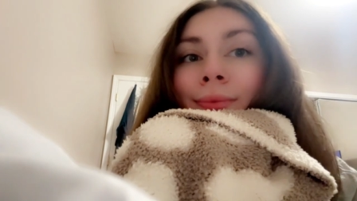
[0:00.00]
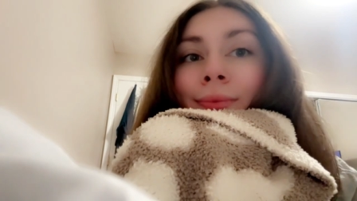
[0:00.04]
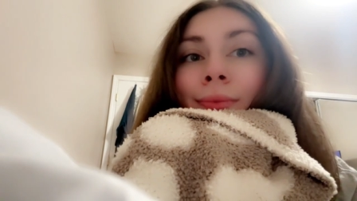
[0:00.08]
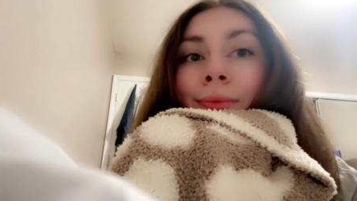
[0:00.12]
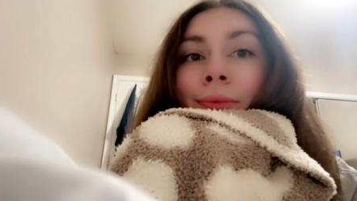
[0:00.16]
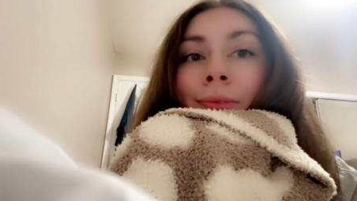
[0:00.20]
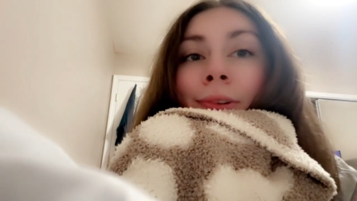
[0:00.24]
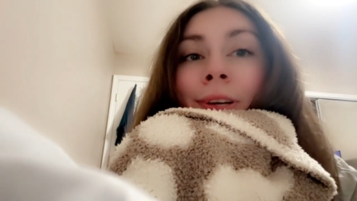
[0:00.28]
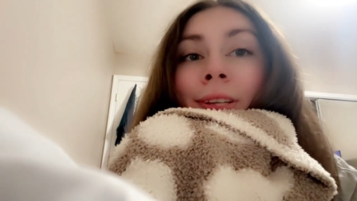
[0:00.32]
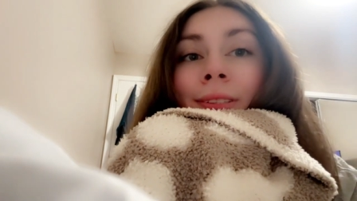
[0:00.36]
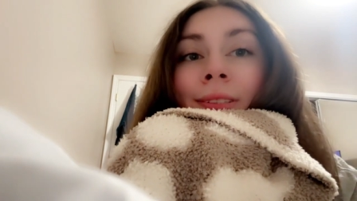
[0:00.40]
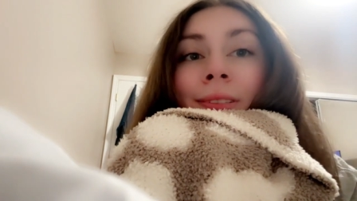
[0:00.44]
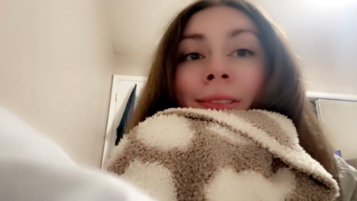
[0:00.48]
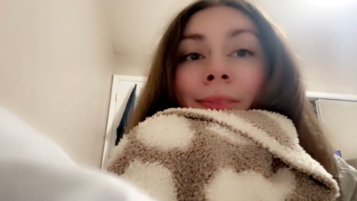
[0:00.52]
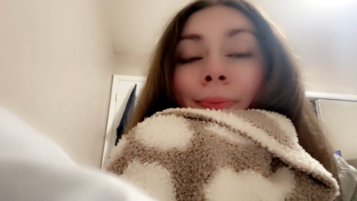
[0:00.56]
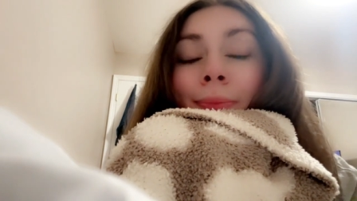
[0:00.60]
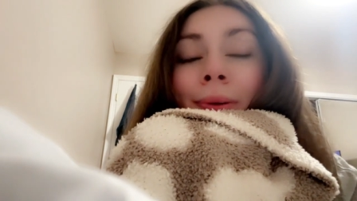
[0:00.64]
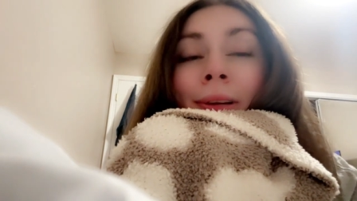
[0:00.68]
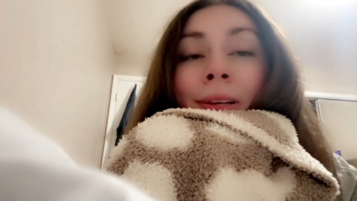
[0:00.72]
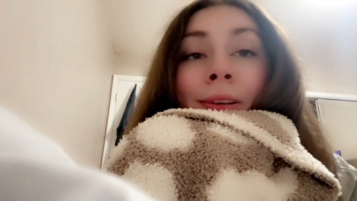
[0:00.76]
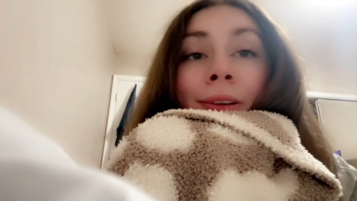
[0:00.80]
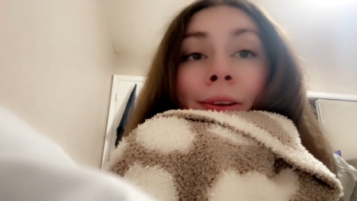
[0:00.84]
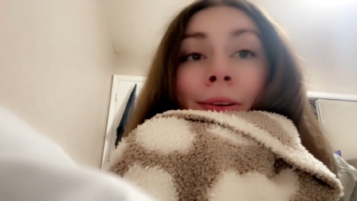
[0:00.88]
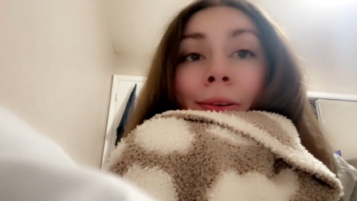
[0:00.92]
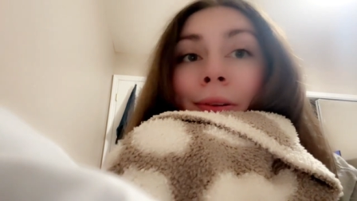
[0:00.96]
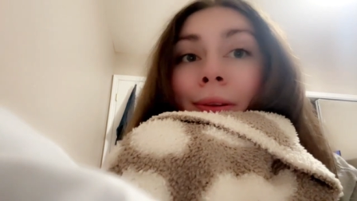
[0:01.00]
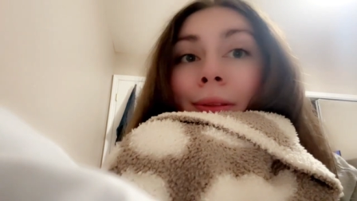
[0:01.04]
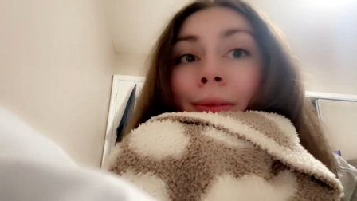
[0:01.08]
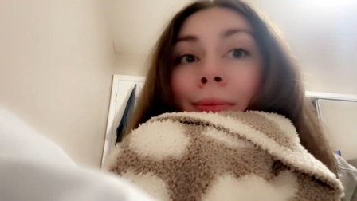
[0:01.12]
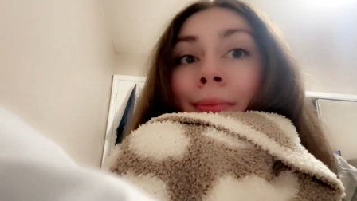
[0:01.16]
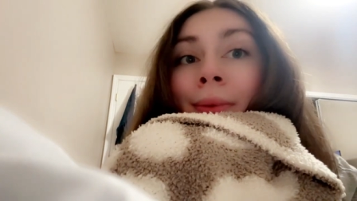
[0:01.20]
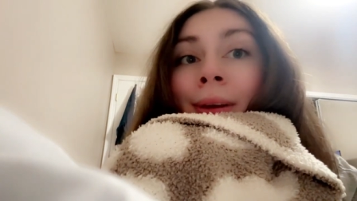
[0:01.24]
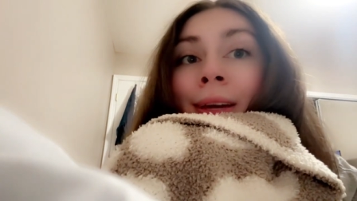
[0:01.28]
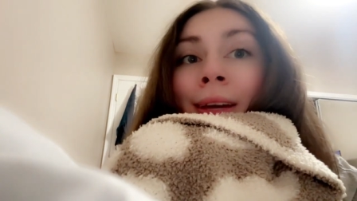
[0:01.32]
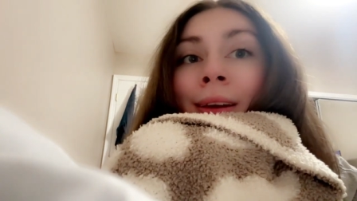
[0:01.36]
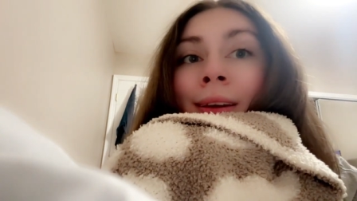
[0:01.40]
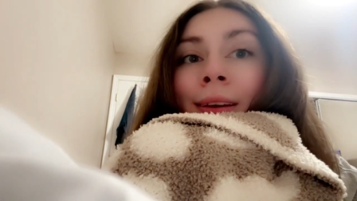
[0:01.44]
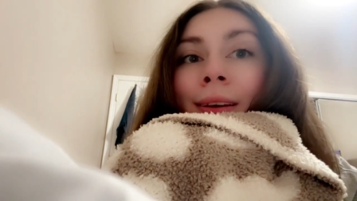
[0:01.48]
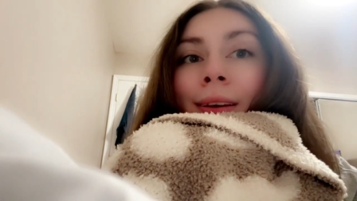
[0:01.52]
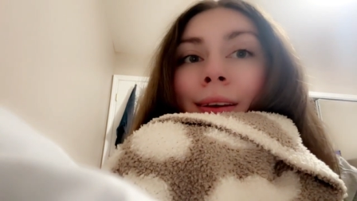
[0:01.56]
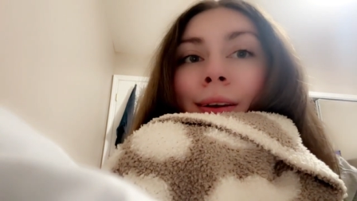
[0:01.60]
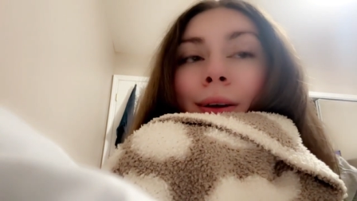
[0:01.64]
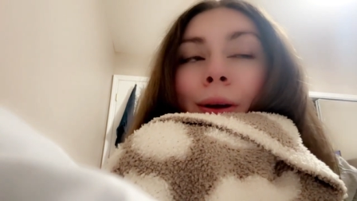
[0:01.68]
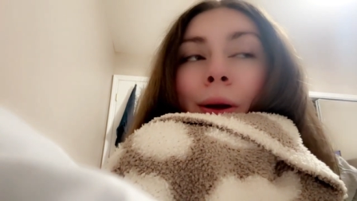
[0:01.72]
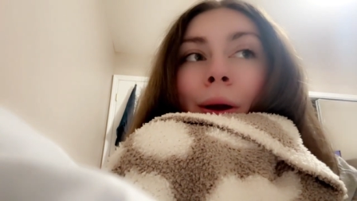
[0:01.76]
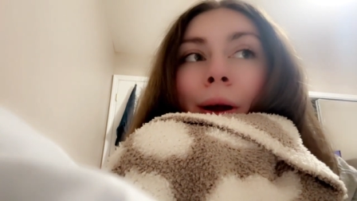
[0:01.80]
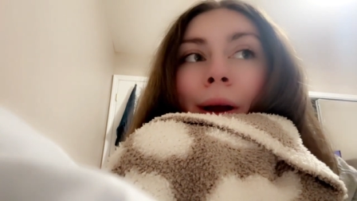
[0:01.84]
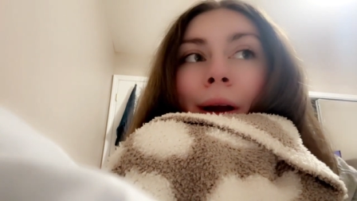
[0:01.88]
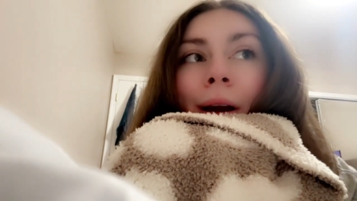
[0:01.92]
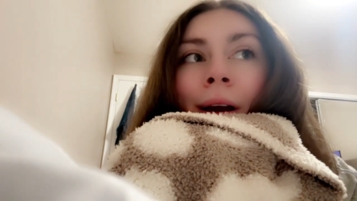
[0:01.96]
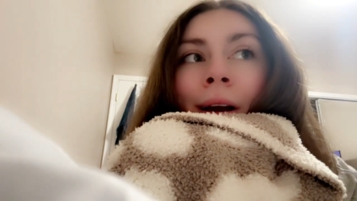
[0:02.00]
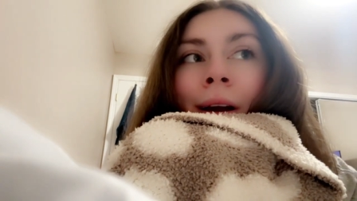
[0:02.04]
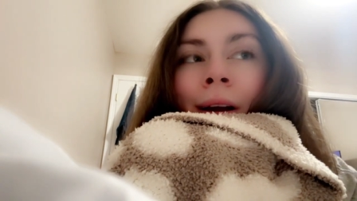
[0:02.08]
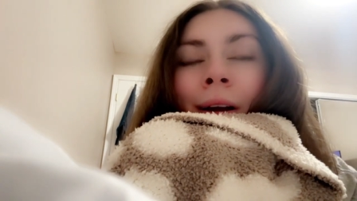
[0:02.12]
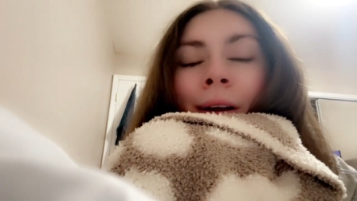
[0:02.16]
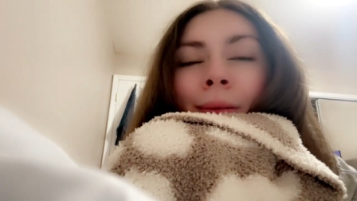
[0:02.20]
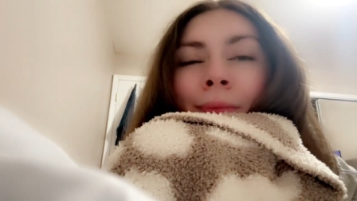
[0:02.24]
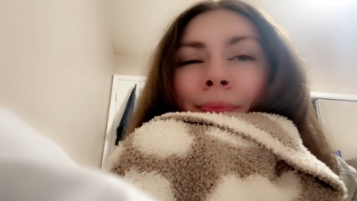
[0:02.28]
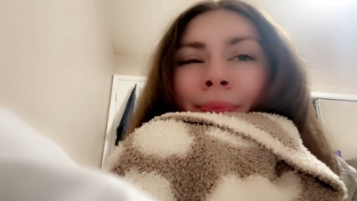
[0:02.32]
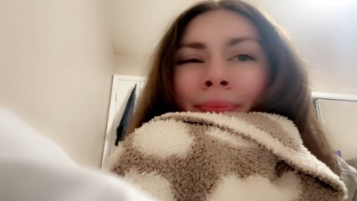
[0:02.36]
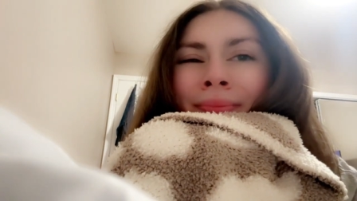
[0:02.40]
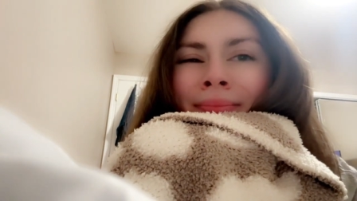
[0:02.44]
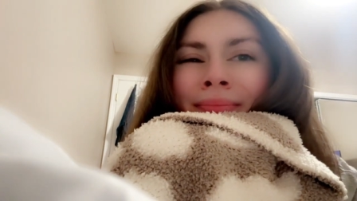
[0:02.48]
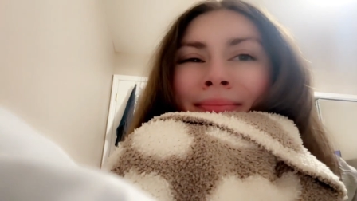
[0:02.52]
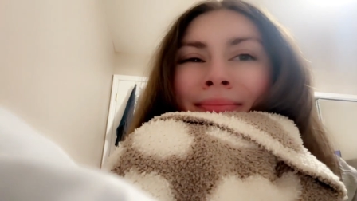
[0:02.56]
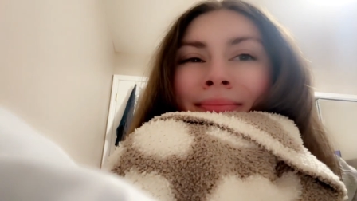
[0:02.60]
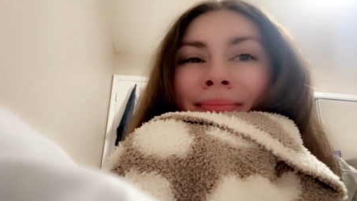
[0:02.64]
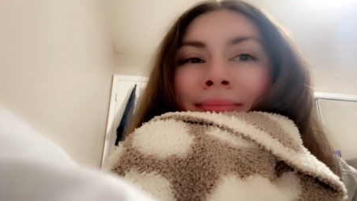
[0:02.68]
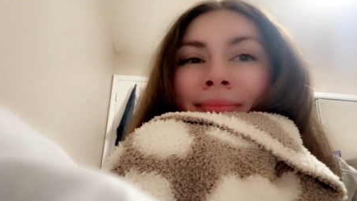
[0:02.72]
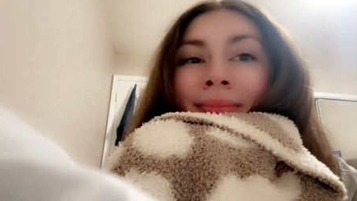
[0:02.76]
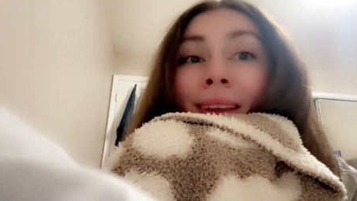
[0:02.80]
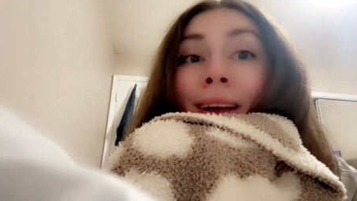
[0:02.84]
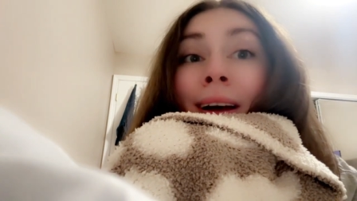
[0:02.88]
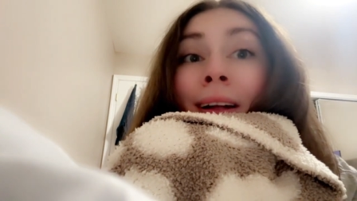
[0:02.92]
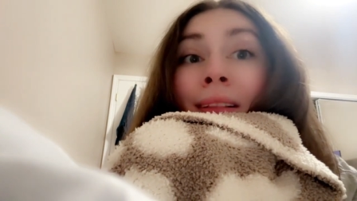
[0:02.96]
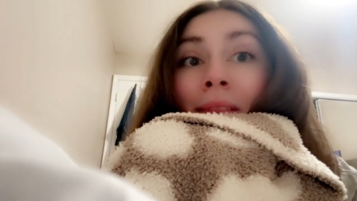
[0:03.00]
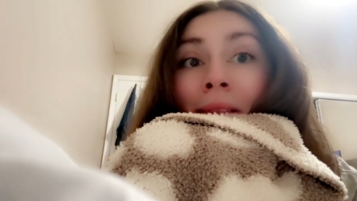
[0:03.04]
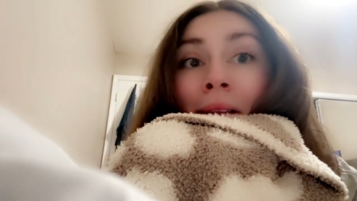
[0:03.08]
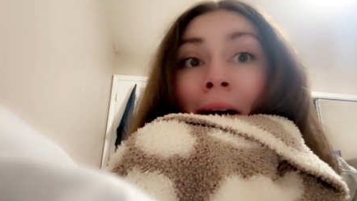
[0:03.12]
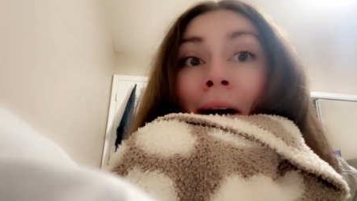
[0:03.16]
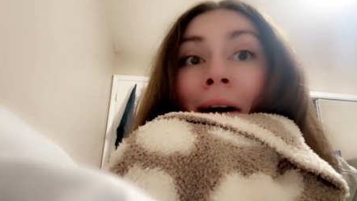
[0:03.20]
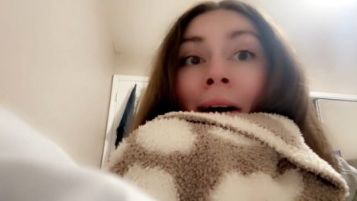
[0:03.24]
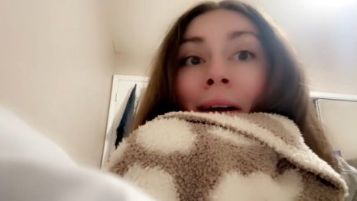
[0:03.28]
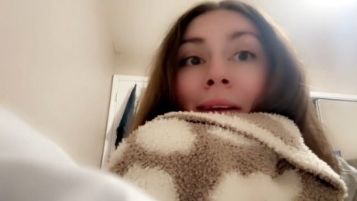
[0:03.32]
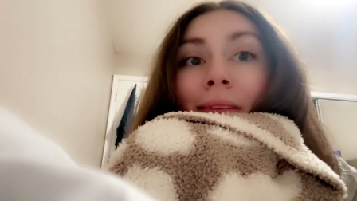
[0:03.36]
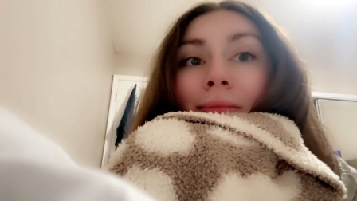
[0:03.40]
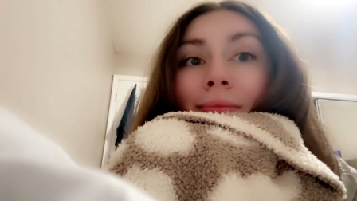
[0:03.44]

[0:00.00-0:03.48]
what's been new with me? Um, a lot,